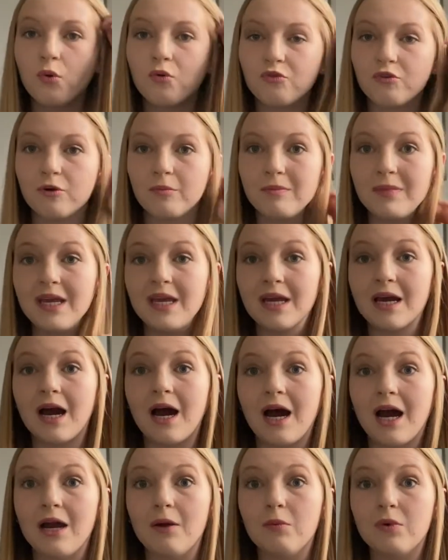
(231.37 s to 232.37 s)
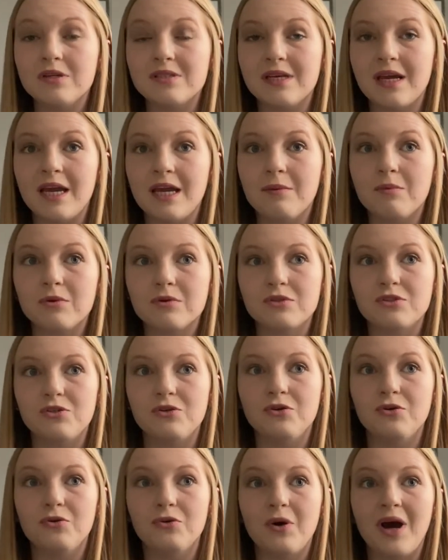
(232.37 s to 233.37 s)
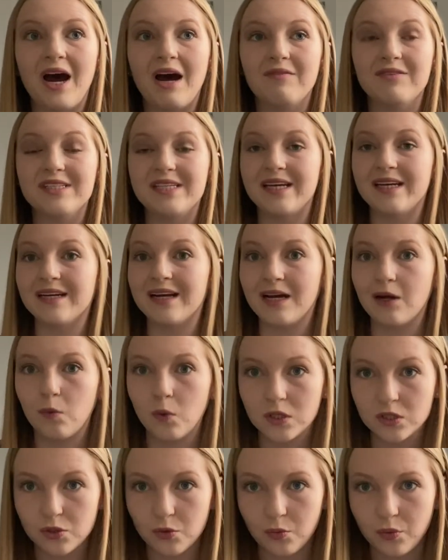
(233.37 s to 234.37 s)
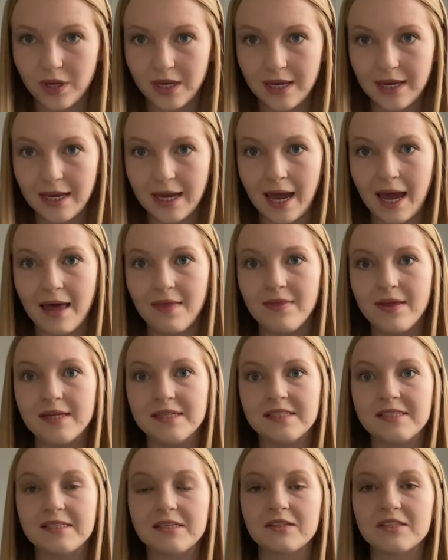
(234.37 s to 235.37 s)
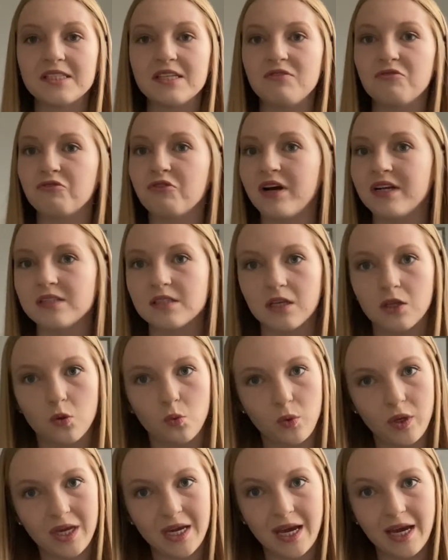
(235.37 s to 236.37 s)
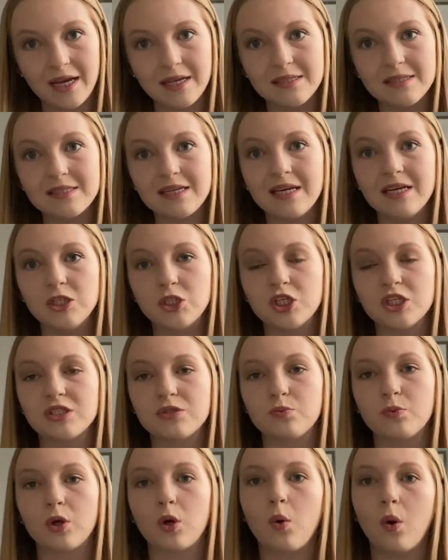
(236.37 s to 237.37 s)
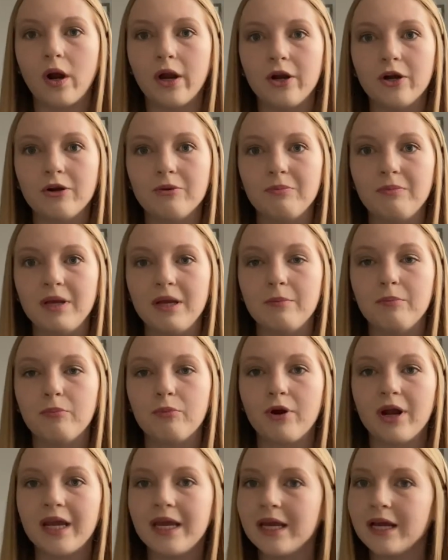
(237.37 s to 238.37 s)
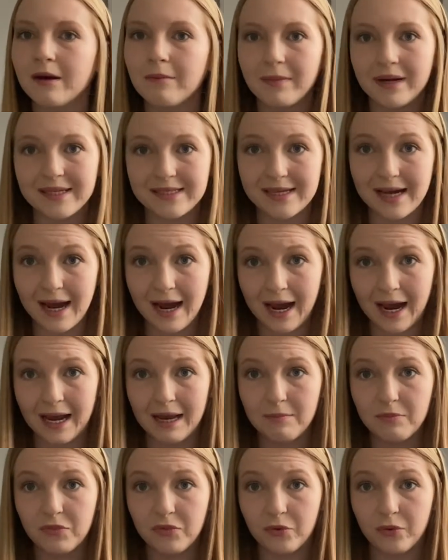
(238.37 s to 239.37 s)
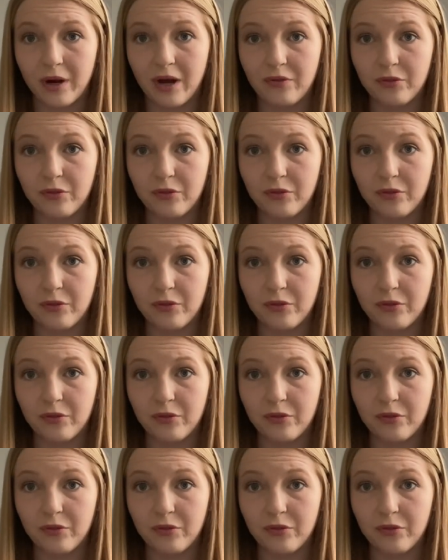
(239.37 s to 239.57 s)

for me, I was able to have a date night once a week and then still see friends on the weekends. It just required me breaking up my time throughout the